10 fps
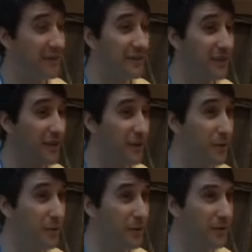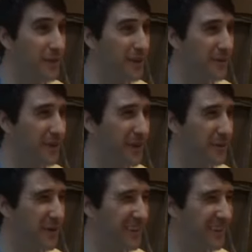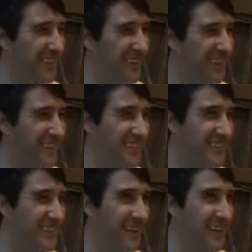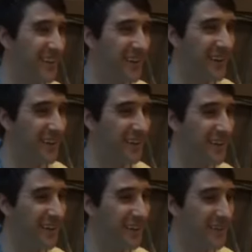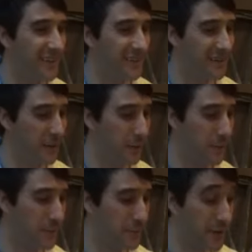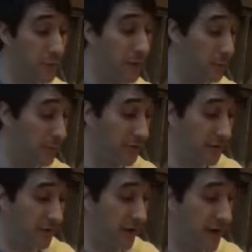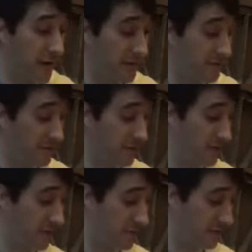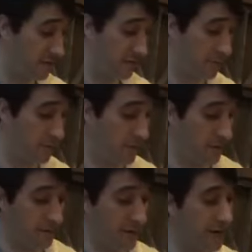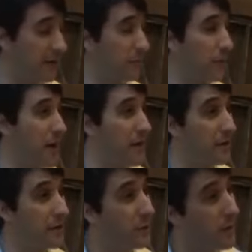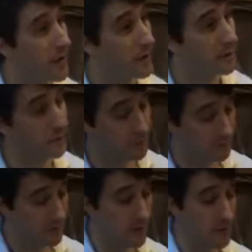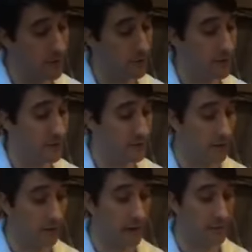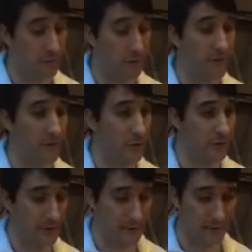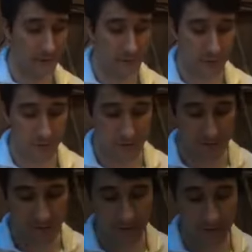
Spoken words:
And so it was kind of a God wink thing, because it's like, okay. So anyways, we've seen God answer. It's kind of like a prayer in a way, because we've seen God do things in our lives personally. We've had testimonies.